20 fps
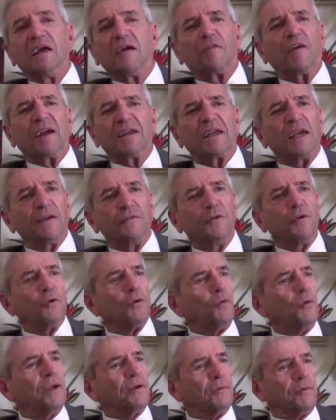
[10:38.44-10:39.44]
if I gave you
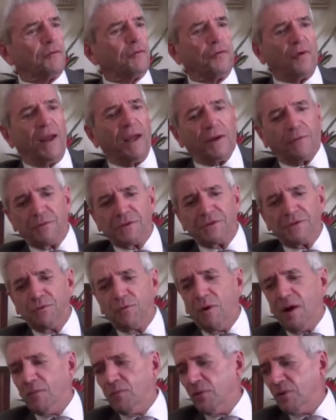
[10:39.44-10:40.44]
a week with Frank, would you
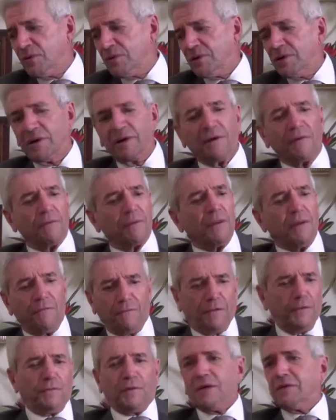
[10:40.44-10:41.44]
want more than uh,
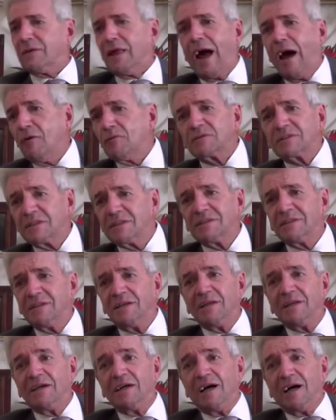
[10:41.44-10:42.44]
50000
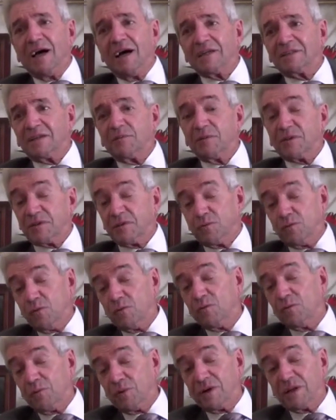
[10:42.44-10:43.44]
I said, Mr.
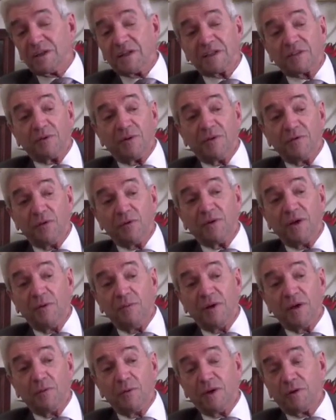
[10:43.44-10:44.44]
Rudin, put it this way. If you gave
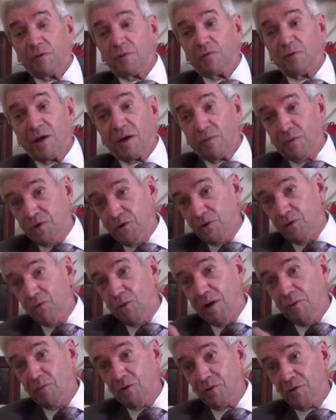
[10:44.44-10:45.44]
me a week with Frank, would you
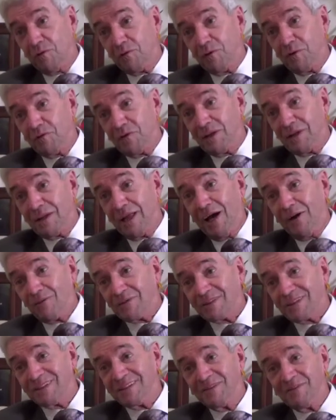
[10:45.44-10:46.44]
want more than
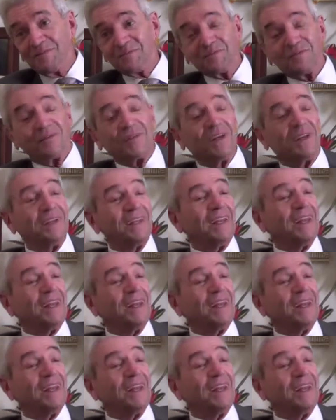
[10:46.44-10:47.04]
50000 and he